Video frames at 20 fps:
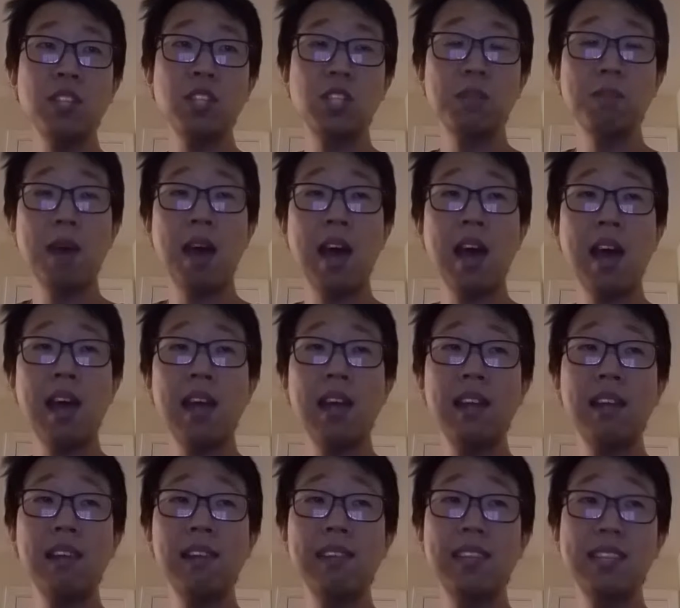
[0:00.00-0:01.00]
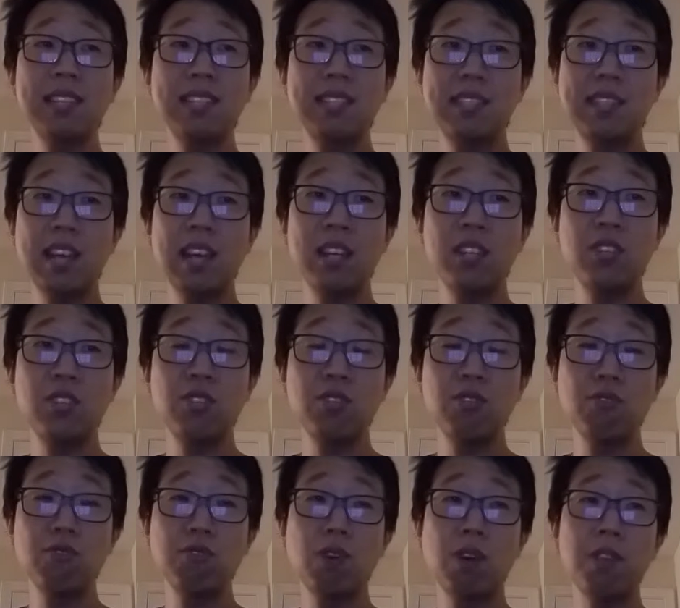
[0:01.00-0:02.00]
smiled and said
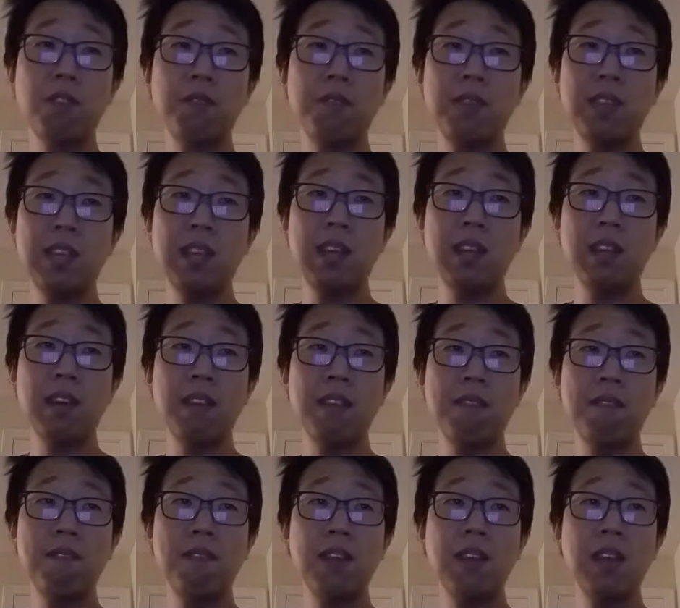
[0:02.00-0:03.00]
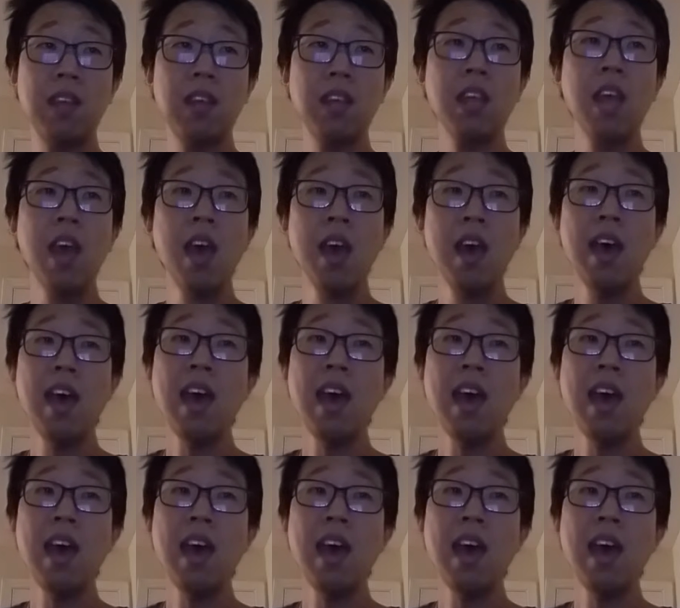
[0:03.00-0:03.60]
you won't feel a thing.